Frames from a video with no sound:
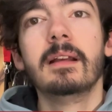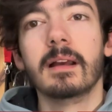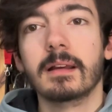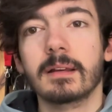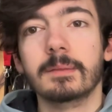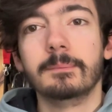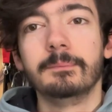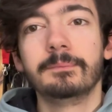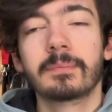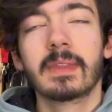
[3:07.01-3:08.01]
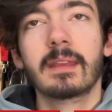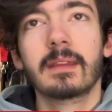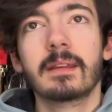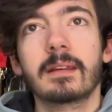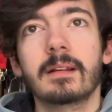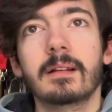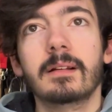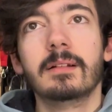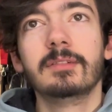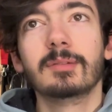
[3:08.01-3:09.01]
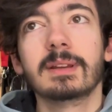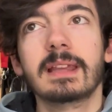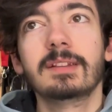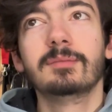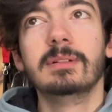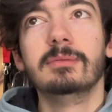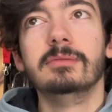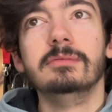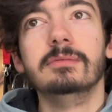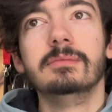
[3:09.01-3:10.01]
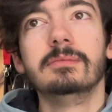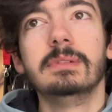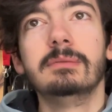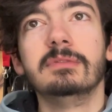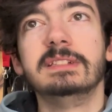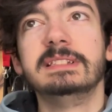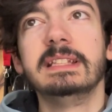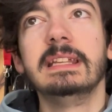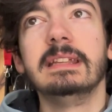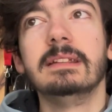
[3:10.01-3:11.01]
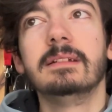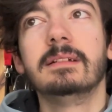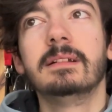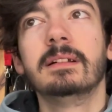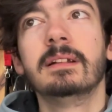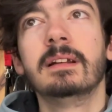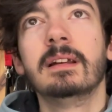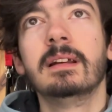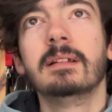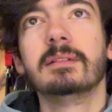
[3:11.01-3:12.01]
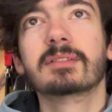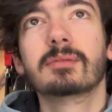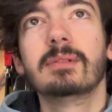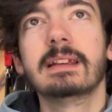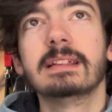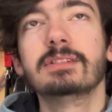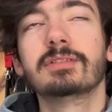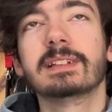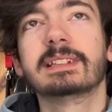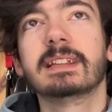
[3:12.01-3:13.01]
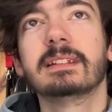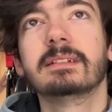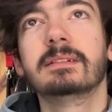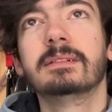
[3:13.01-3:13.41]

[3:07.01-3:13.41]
So I guess we will see. It's quite interesting.